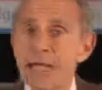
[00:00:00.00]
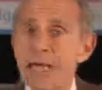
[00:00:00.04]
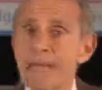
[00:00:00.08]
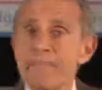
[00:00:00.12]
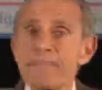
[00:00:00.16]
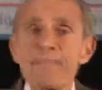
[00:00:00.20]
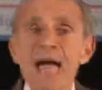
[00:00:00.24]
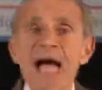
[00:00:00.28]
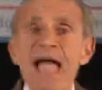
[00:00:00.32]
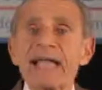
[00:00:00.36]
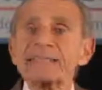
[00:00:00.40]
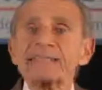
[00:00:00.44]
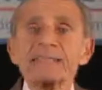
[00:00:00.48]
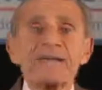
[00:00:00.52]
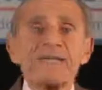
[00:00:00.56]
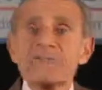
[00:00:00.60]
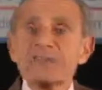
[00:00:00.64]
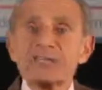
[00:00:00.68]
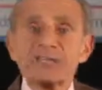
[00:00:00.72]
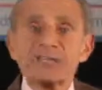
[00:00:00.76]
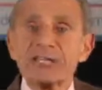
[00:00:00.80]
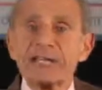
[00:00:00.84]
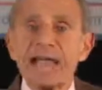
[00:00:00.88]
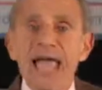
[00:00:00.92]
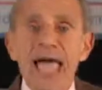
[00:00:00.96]

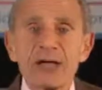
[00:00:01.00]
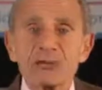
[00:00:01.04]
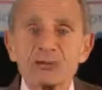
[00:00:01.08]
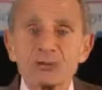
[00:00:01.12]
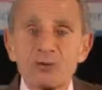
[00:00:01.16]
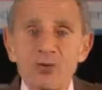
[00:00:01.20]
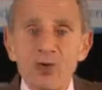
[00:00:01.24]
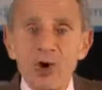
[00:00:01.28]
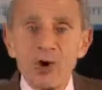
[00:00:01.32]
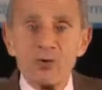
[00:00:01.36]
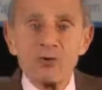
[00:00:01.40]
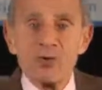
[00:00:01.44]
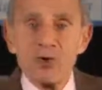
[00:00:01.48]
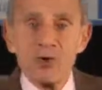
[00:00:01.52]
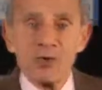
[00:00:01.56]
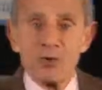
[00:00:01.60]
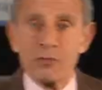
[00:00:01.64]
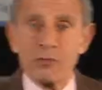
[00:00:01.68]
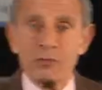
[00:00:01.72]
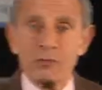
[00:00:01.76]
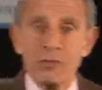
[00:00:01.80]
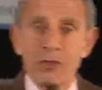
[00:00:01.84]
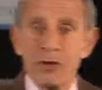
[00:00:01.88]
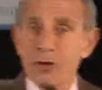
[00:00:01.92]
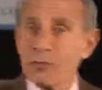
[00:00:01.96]
Magnificent outdoor
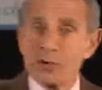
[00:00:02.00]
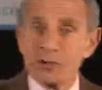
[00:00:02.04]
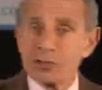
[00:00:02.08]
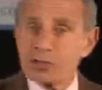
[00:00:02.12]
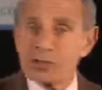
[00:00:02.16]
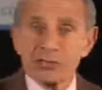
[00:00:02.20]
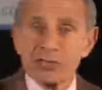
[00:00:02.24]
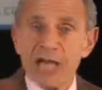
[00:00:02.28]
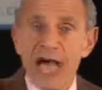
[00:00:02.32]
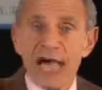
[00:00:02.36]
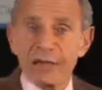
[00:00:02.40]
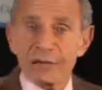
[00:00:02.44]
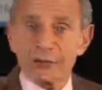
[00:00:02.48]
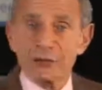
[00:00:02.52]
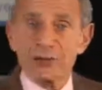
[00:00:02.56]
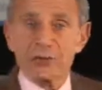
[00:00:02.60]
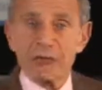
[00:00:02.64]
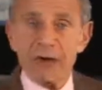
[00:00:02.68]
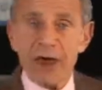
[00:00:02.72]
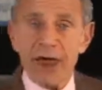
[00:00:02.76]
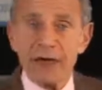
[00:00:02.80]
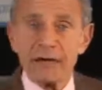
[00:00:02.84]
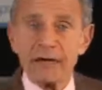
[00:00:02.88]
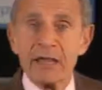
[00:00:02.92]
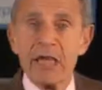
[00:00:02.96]
room, which is not a
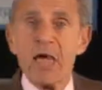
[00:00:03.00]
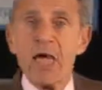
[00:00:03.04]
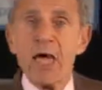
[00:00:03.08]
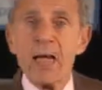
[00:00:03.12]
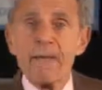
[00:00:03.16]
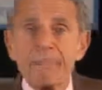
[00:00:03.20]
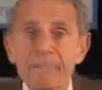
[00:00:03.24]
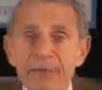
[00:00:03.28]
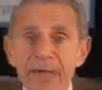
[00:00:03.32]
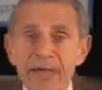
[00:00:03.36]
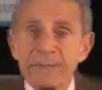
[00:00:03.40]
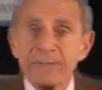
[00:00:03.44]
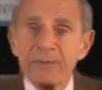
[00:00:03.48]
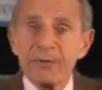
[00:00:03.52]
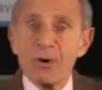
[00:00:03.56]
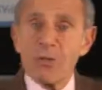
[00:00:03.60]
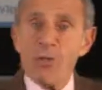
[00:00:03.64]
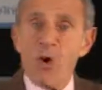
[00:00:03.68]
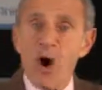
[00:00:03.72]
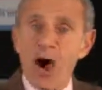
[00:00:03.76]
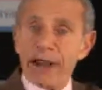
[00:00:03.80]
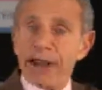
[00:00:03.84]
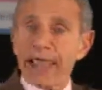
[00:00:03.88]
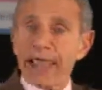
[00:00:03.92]
trend. People want